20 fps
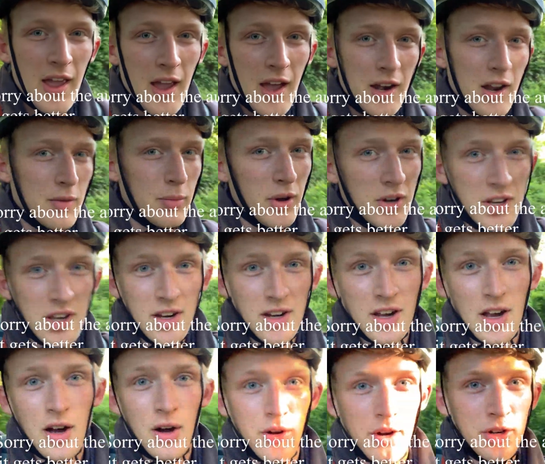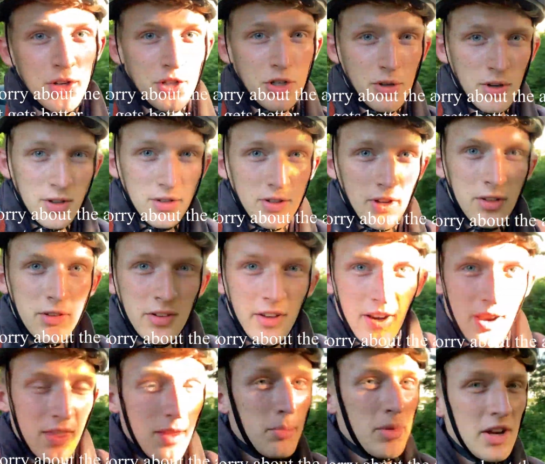and I've been getting out and shooting
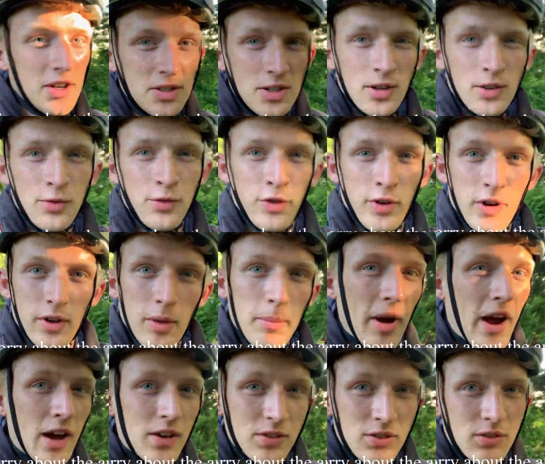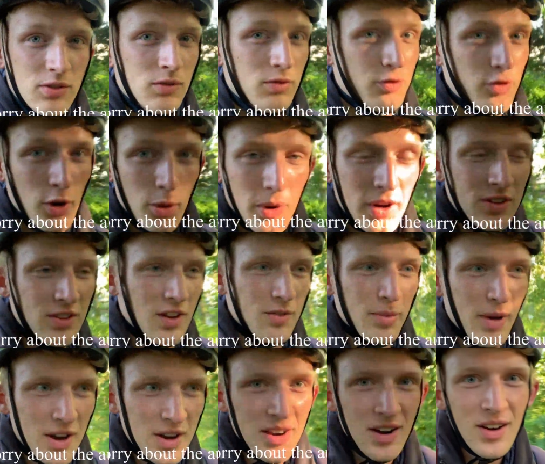sunset on the beaches for the past few weeks I've
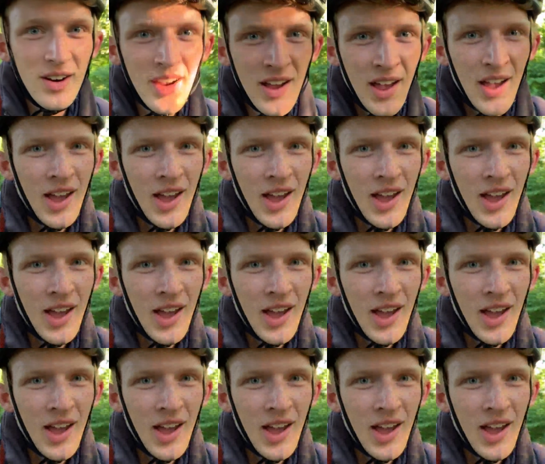been here,